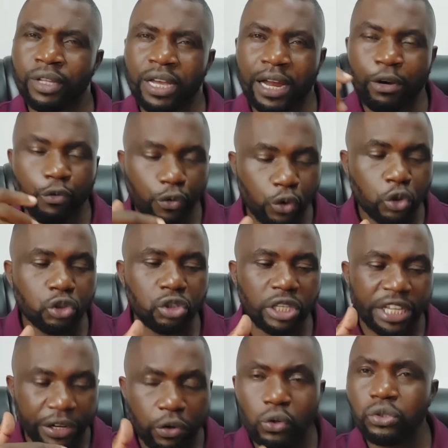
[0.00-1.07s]
And of course,
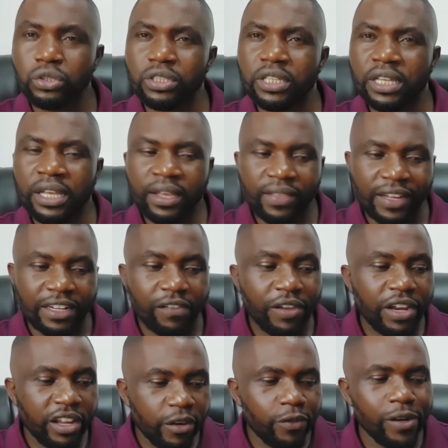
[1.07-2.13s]
he knows that
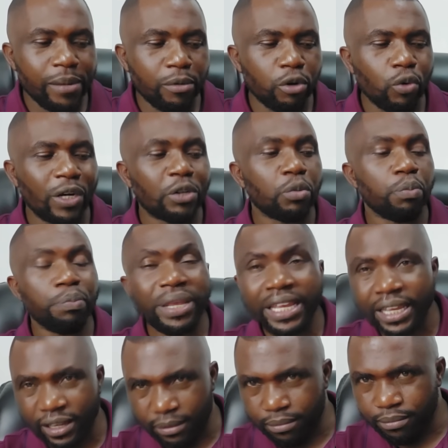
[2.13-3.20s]
even if William Ruto were to
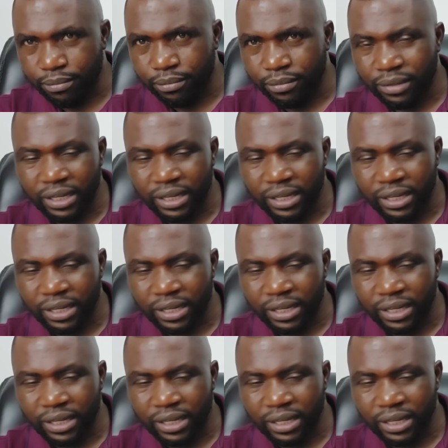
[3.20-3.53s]
pick him,